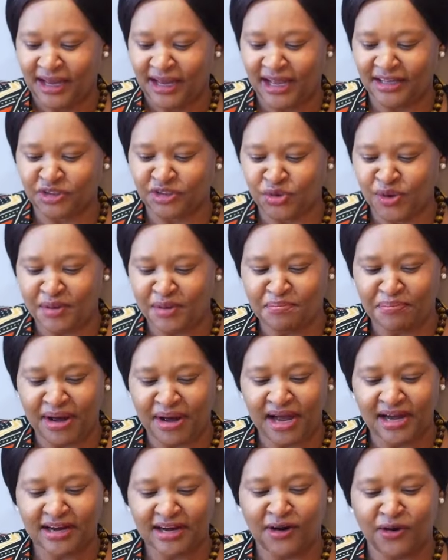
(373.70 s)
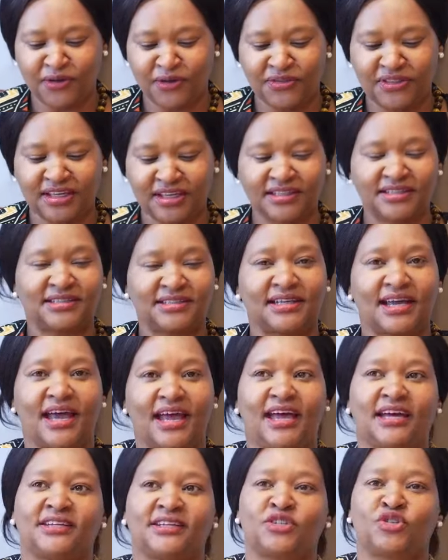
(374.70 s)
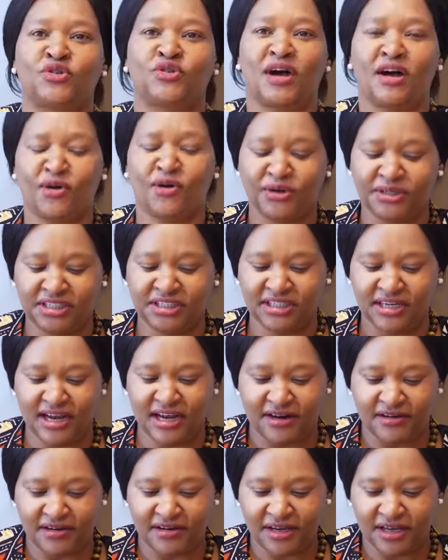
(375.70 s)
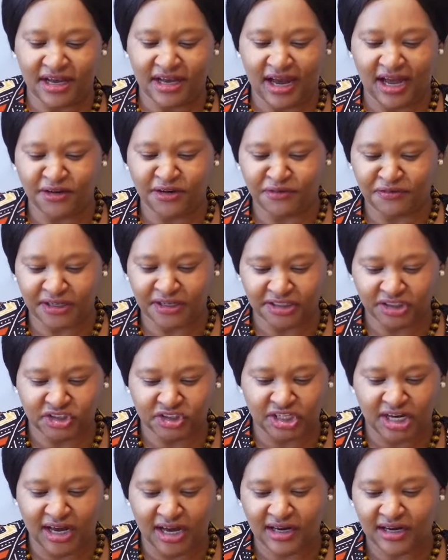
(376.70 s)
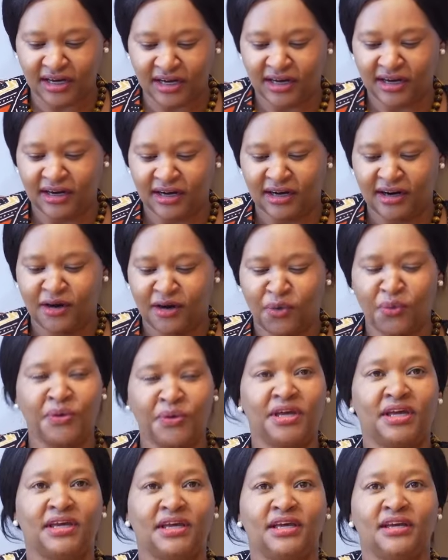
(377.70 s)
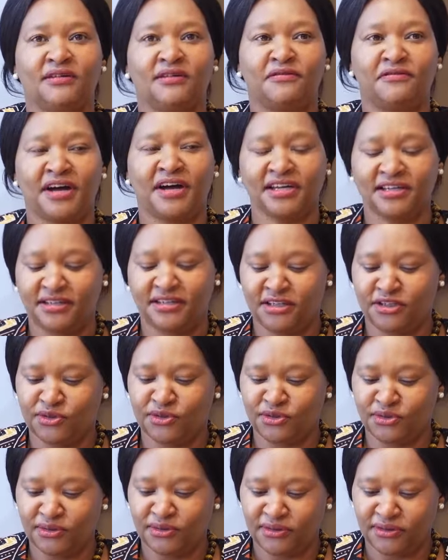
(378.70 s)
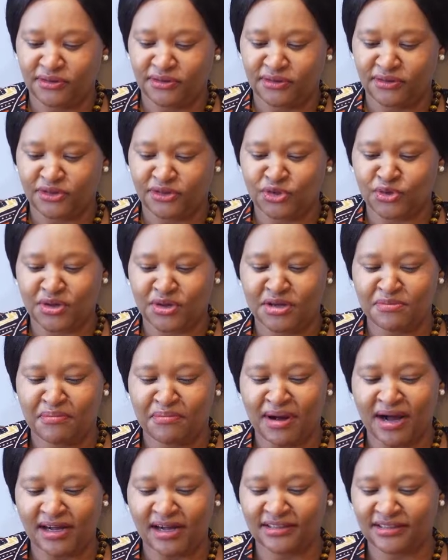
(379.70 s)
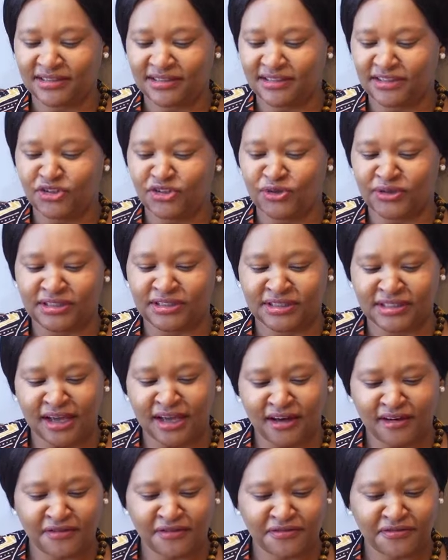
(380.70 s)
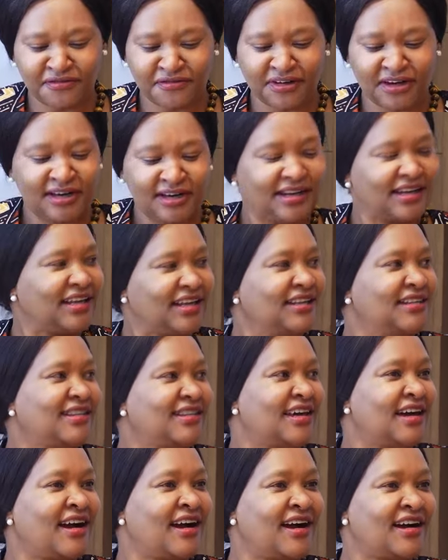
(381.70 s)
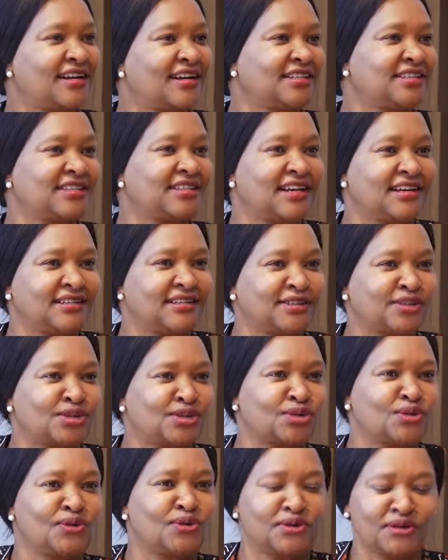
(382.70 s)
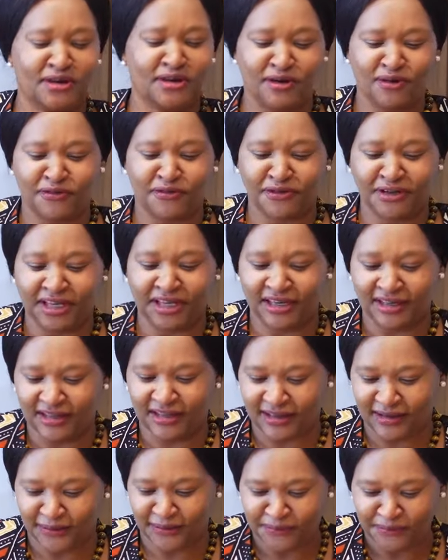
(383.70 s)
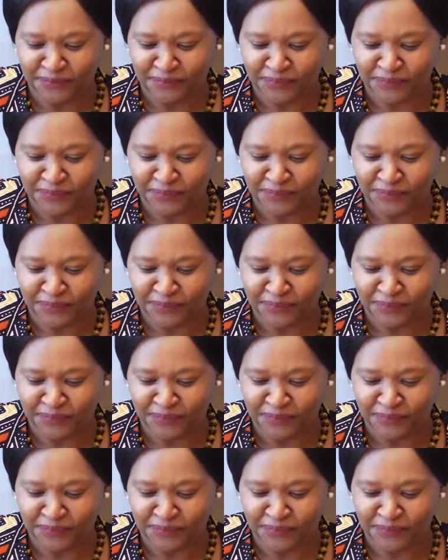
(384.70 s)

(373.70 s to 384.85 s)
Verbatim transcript: As you embark on this extraordinary adventure, we invite you to immerse yourself in the heart and soul of Kenya.